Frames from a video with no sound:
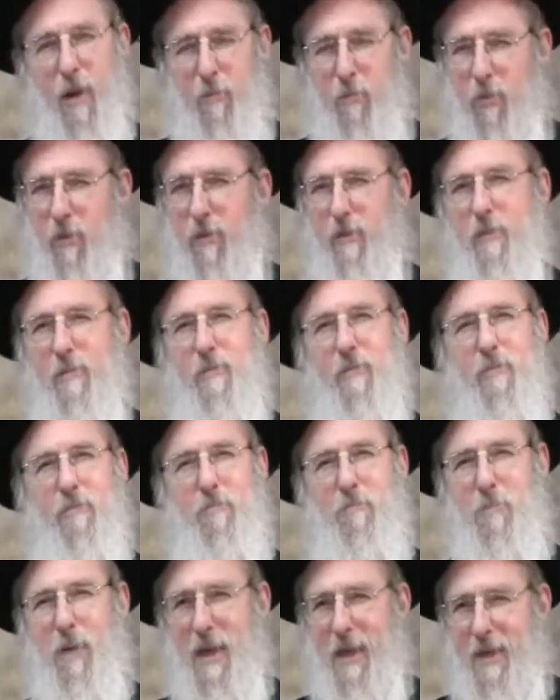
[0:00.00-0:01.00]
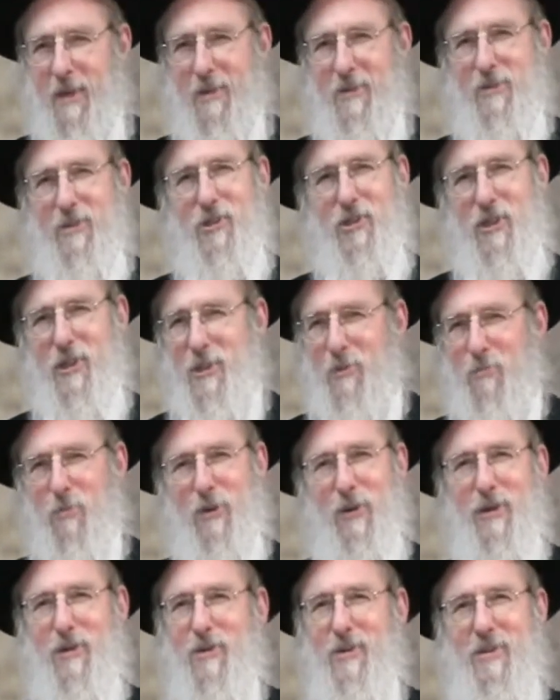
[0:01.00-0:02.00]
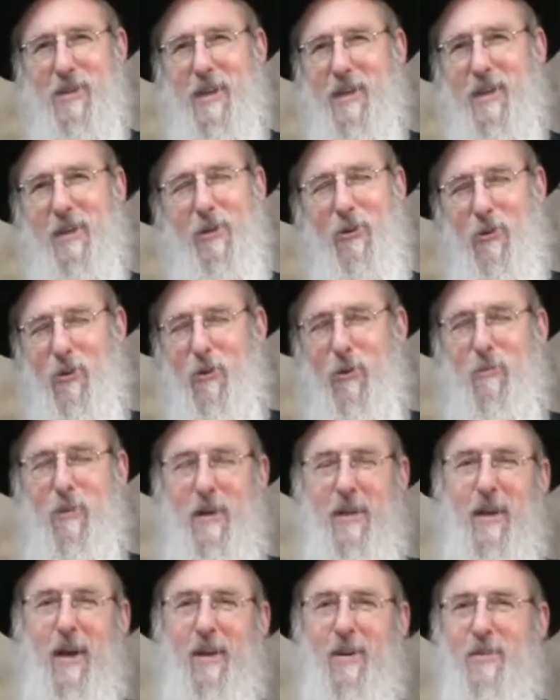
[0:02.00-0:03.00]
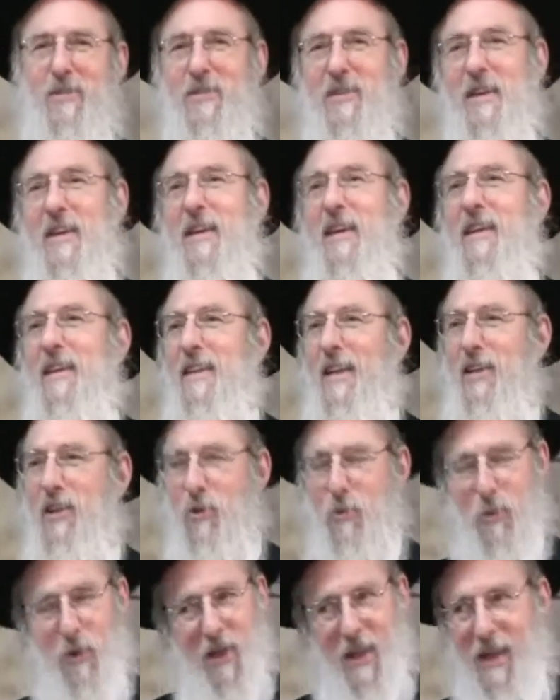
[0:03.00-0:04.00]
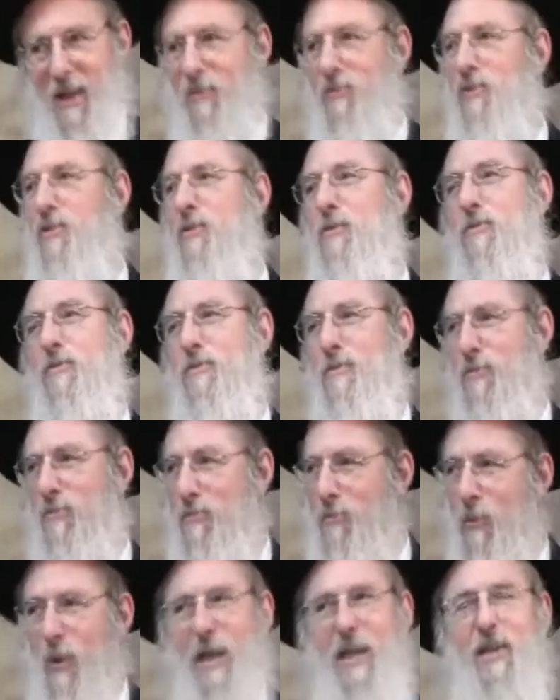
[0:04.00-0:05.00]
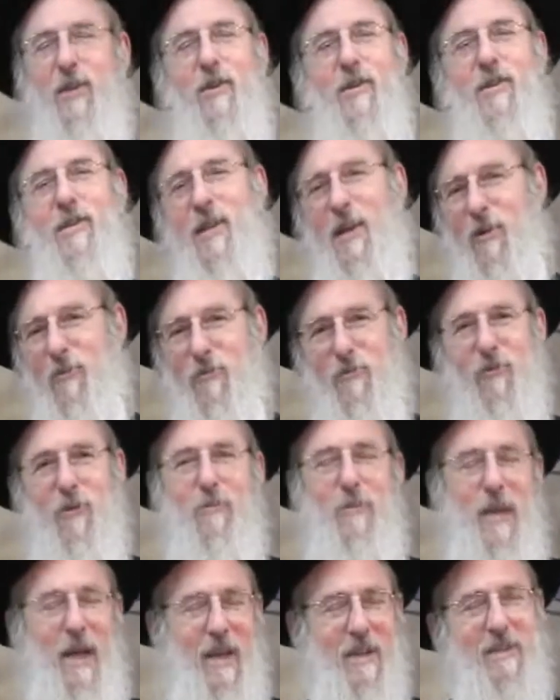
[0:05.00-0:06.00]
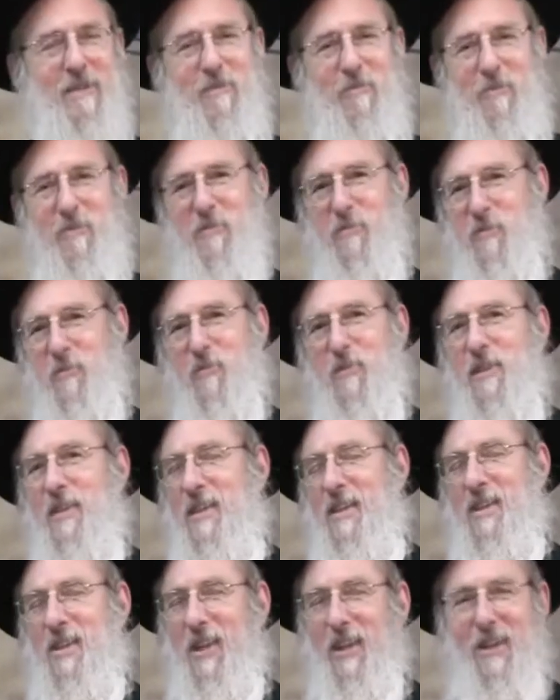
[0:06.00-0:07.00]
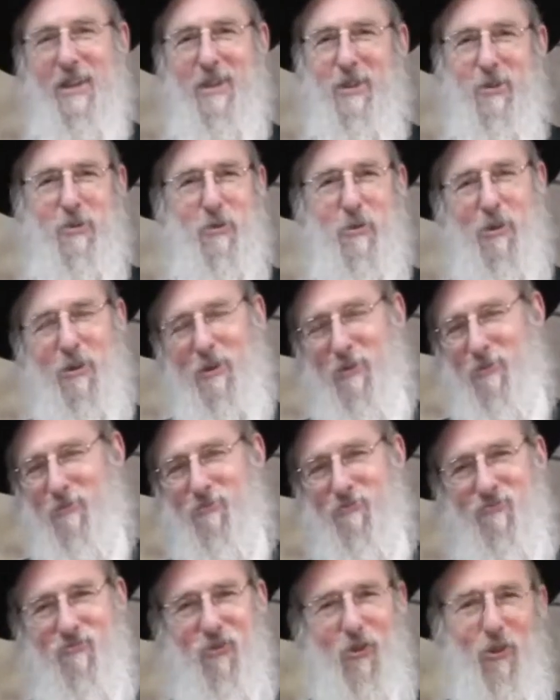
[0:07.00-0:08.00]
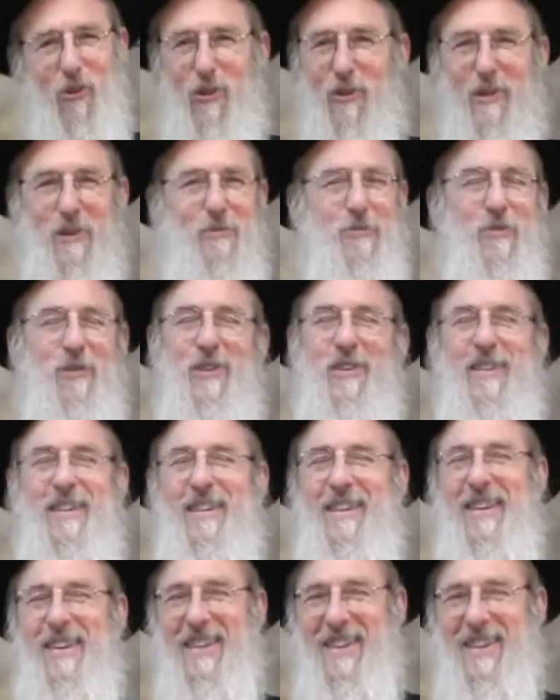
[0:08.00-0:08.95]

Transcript: double bacon cheeseburgers at the local McDonald's, then you will have to wean yourself from that cholesterol full of